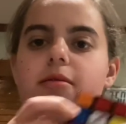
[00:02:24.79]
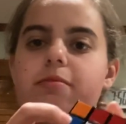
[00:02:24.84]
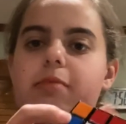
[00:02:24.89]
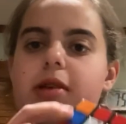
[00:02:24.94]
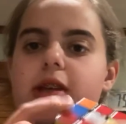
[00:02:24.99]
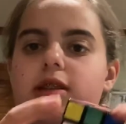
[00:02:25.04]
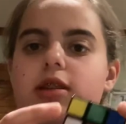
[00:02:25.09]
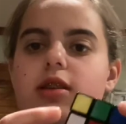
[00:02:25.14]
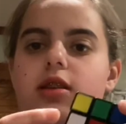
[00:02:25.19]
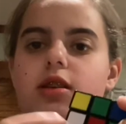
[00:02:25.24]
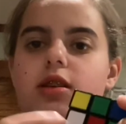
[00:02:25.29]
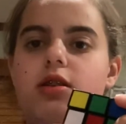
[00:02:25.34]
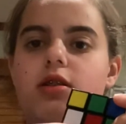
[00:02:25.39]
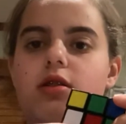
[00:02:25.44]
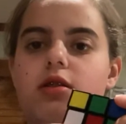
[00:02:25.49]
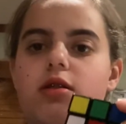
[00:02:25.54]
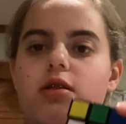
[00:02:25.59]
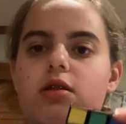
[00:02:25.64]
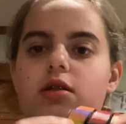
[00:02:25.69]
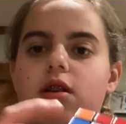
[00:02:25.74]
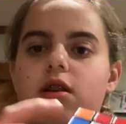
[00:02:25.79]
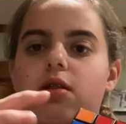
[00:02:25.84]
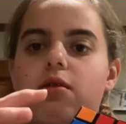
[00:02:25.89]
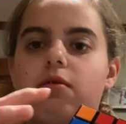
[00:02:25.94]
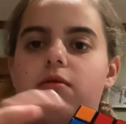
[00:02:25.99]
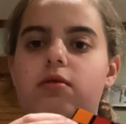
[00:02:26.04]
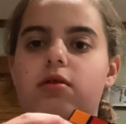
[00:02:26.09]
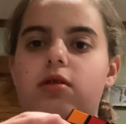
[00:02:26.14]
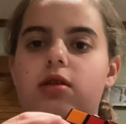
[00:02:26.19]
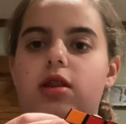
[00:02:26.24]
basically, you
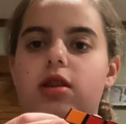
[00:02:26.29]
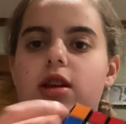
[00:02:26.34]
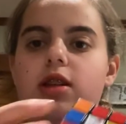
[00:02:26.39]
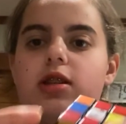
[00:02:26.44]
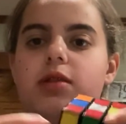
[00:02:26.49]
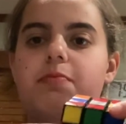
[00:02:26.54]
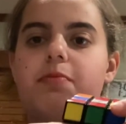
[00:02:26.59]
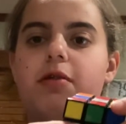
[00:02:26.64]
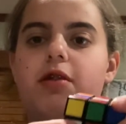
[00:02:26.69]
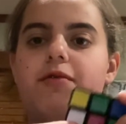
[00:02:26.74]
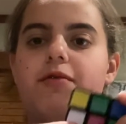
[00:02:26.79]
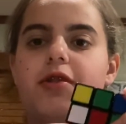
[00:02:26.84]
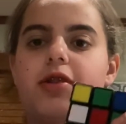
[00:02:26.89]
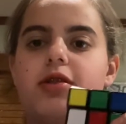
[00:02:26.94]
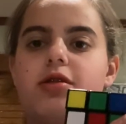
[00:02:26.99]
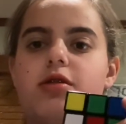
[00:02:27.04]
know, it's perfect.